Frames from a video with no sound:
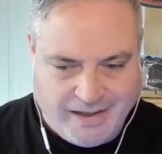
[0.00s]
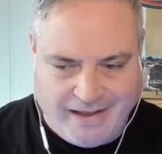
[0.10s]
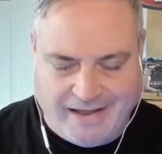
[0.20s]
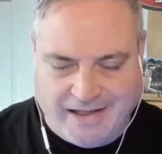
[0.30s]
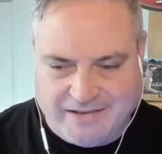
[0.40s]

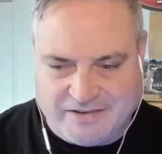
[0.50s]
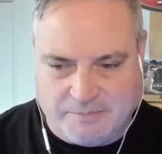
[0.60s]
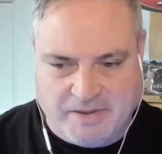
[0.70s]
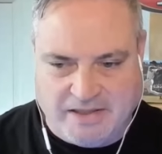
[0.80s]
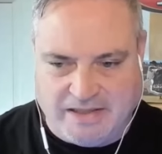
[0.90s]
And to
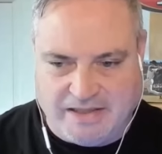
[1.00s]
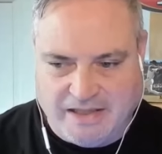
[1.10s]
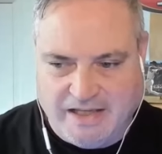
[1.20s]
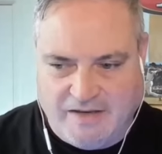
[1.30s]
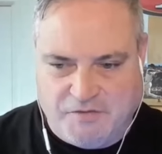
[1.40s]
me,
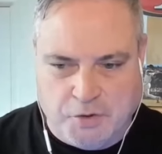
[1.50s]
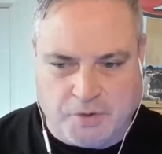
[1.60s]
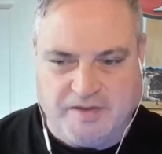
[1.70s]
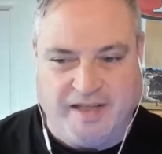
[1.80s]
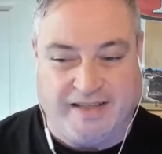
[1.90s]
if you
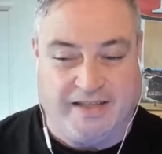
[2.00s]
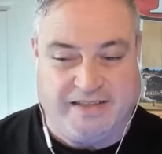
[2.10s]
can take a